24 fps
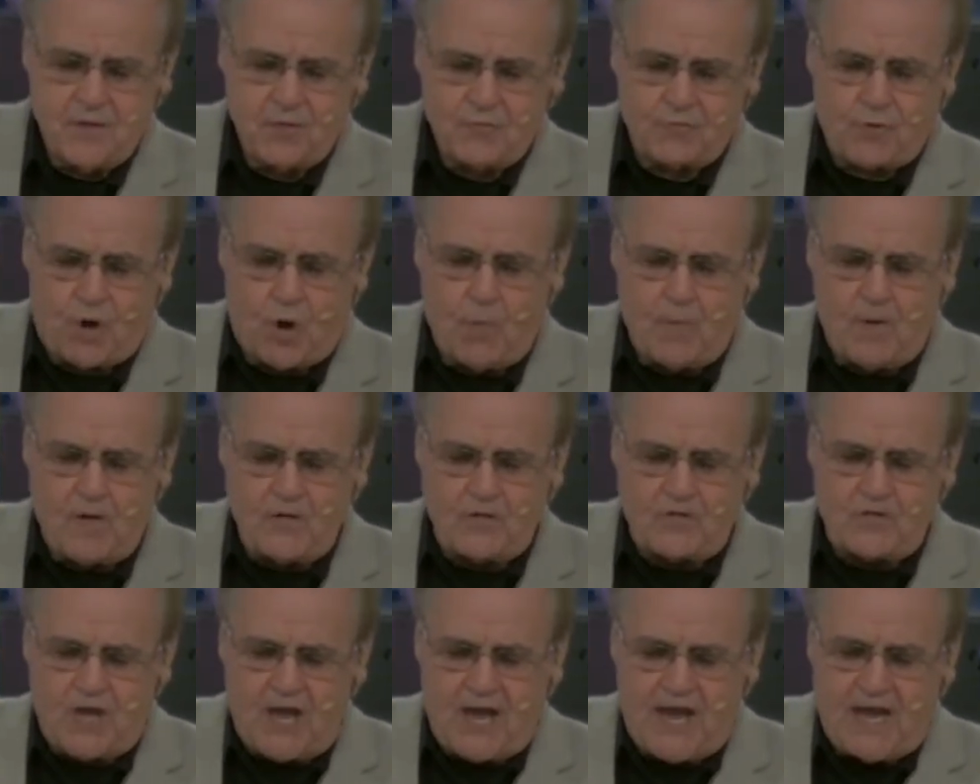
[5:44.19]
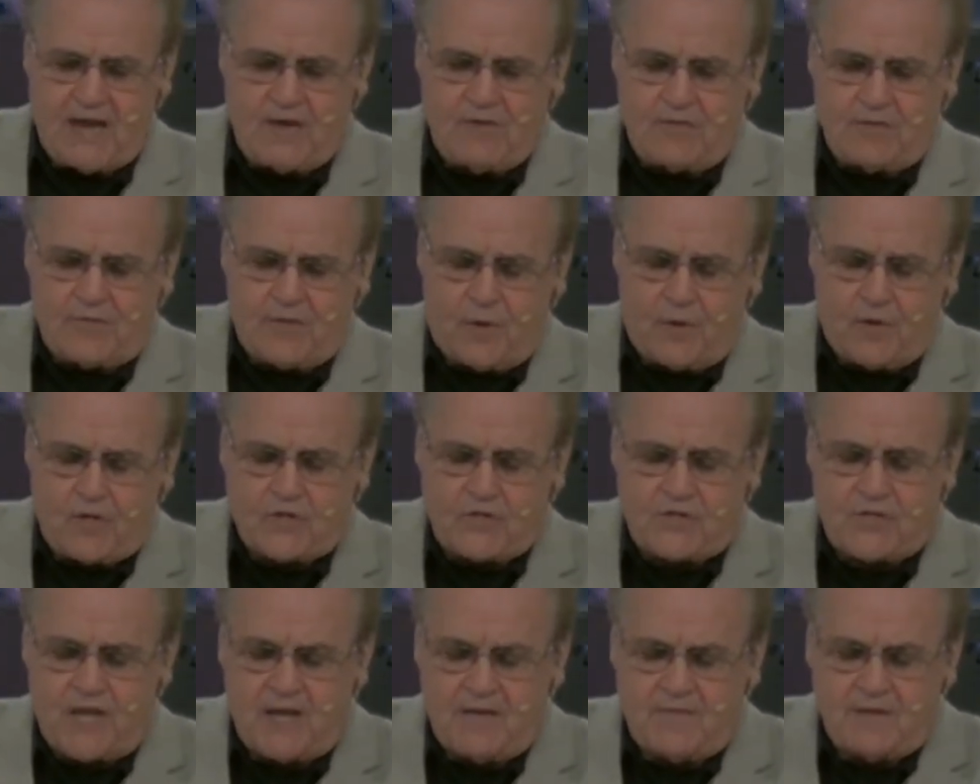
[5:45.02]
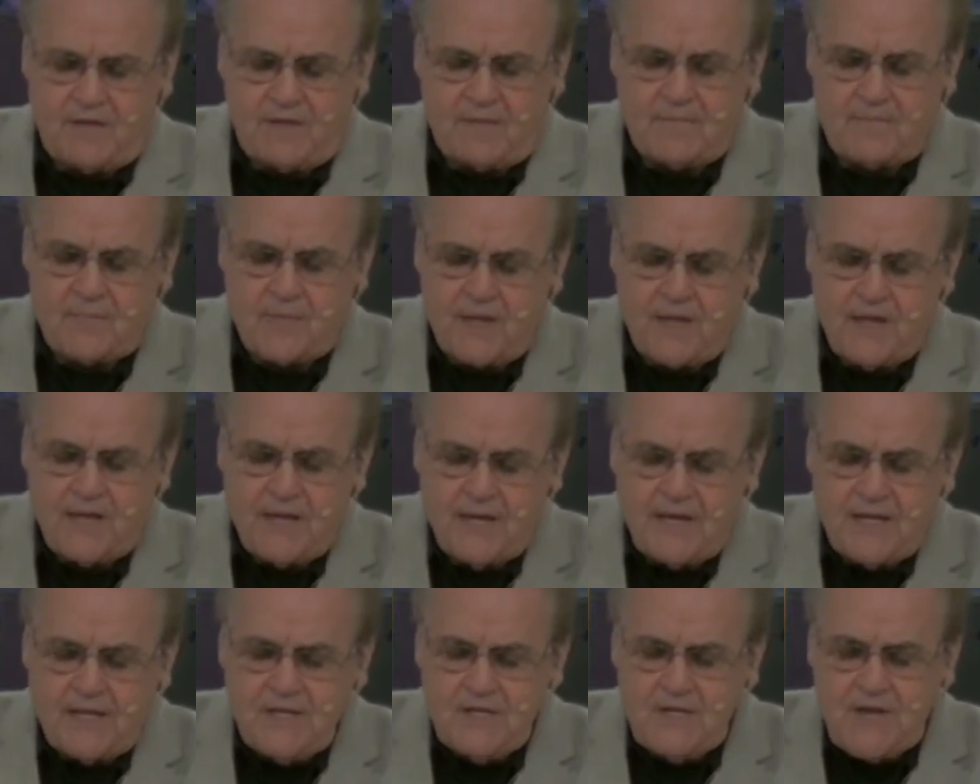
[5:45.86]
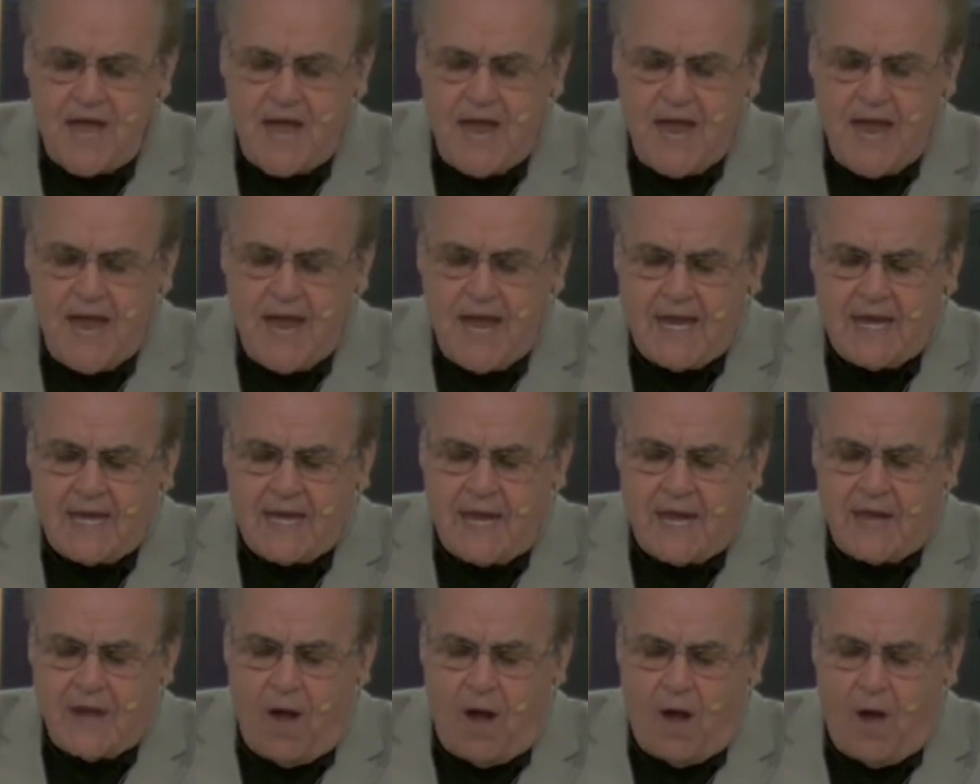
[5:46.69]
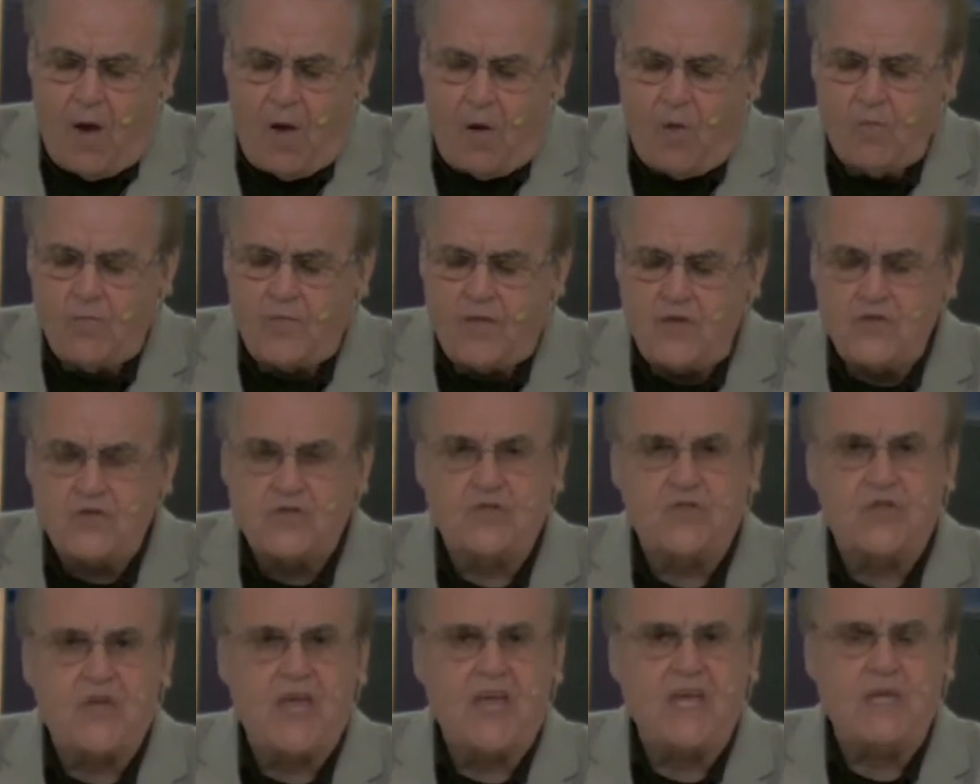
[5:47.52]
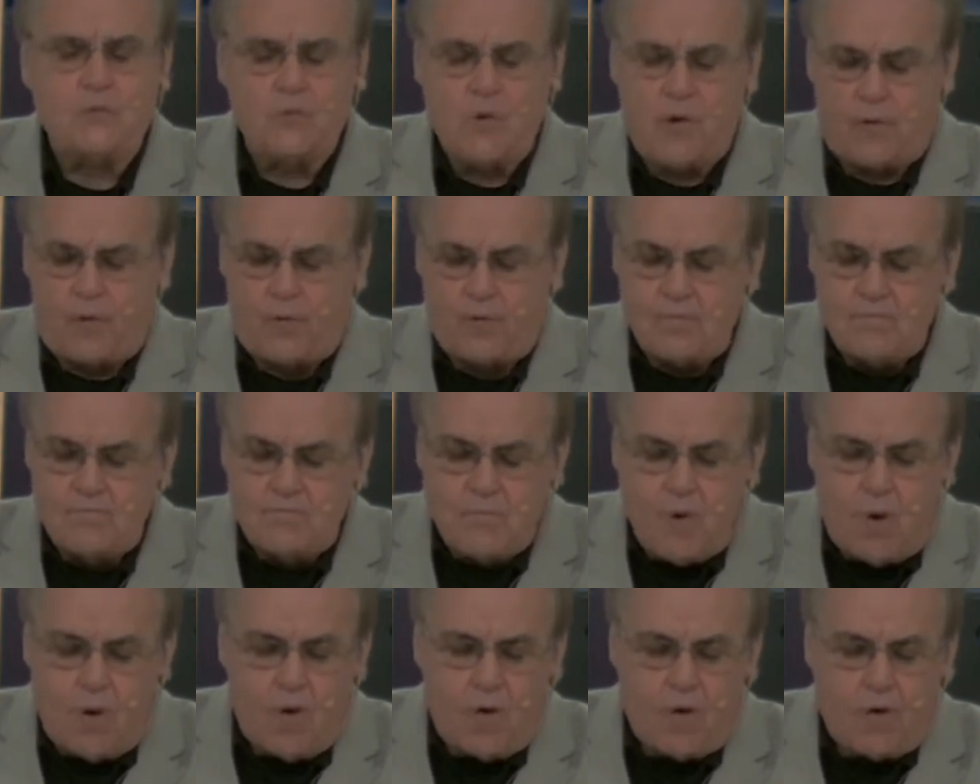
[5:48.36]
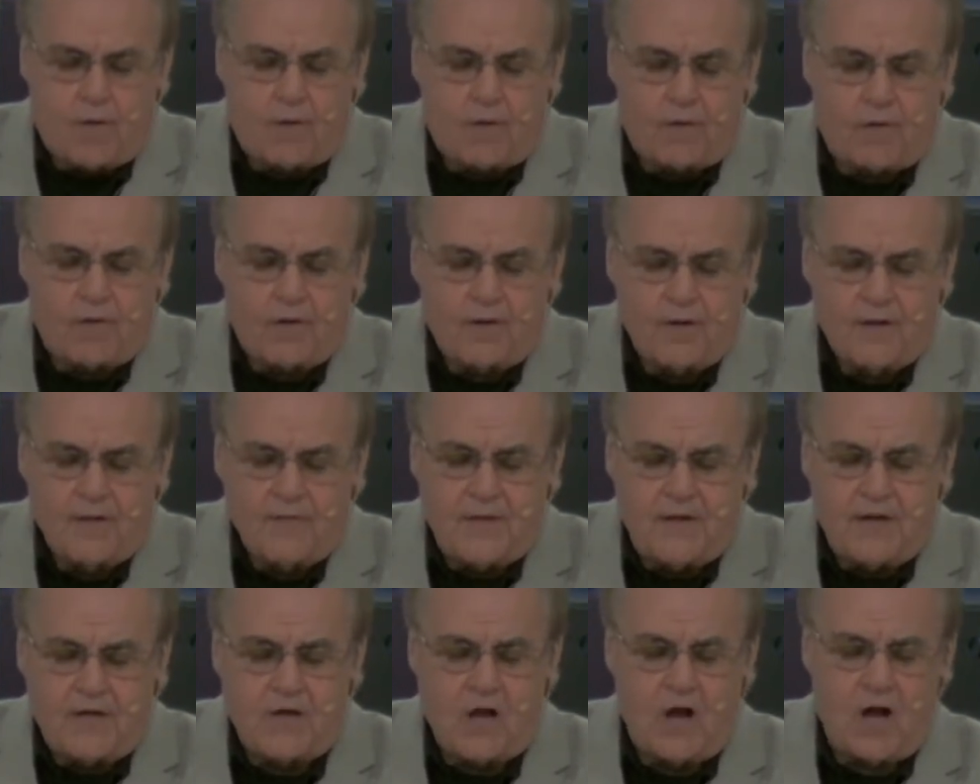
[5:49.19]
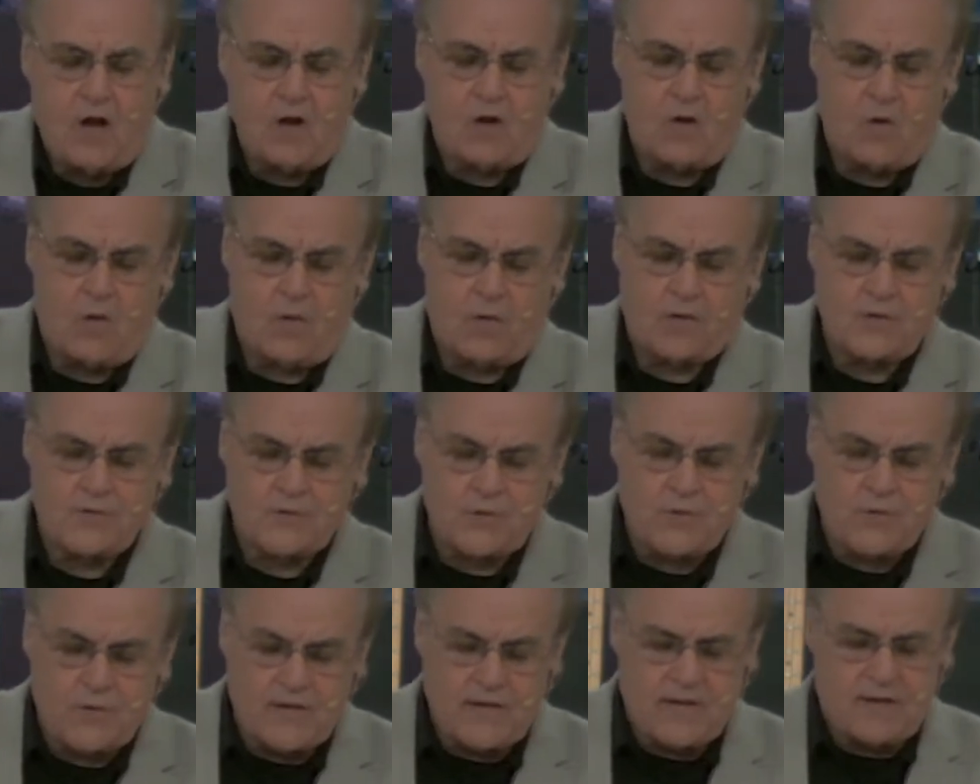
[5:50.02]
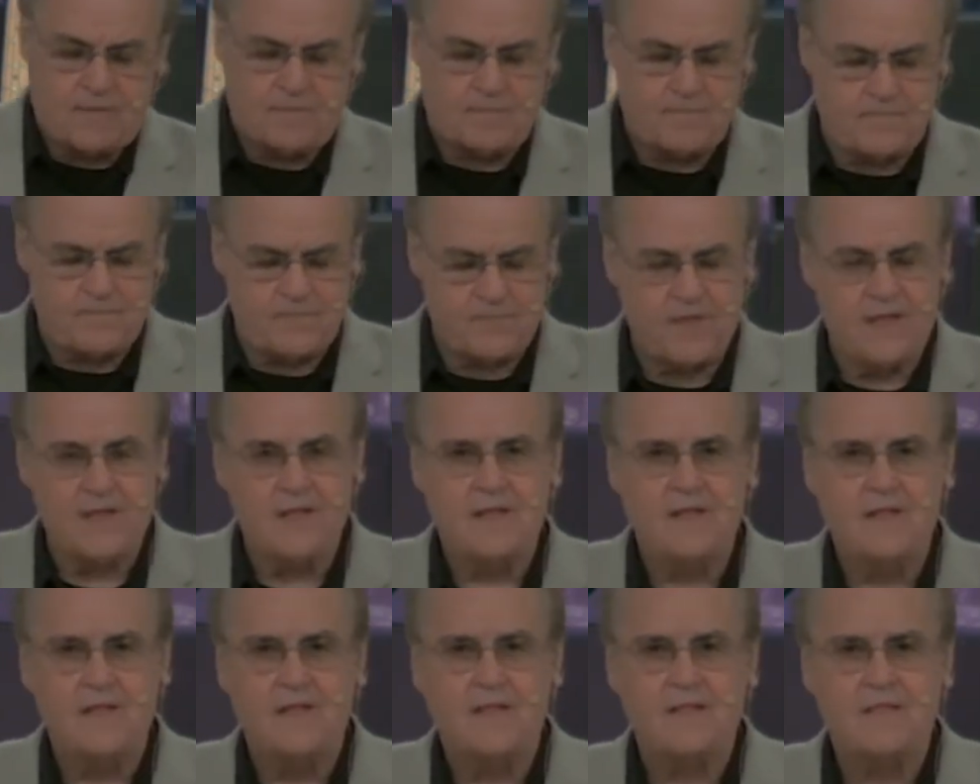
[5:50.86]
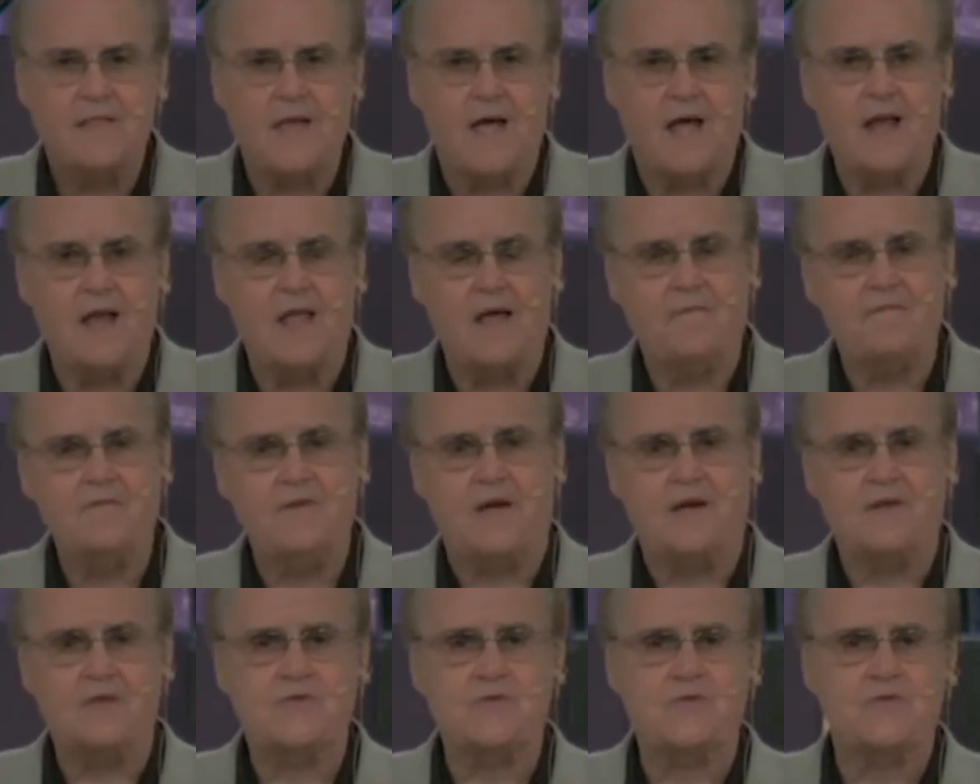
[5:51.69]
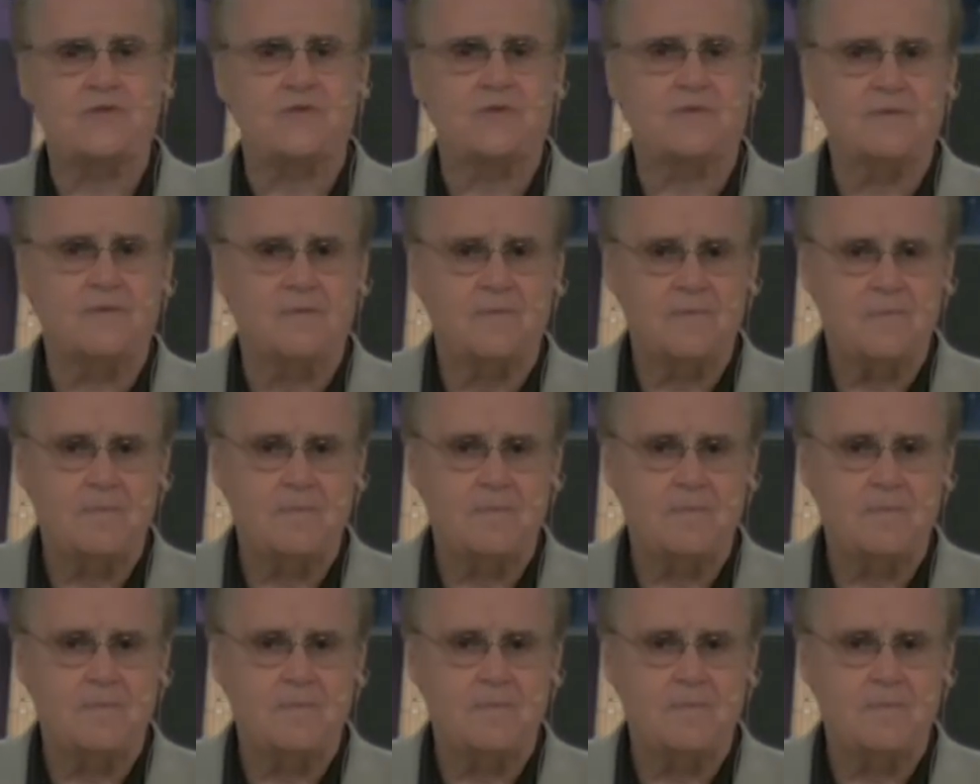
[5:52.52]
Romans 8 37. Nay, in all these things we were more than conquerors through him that loved us.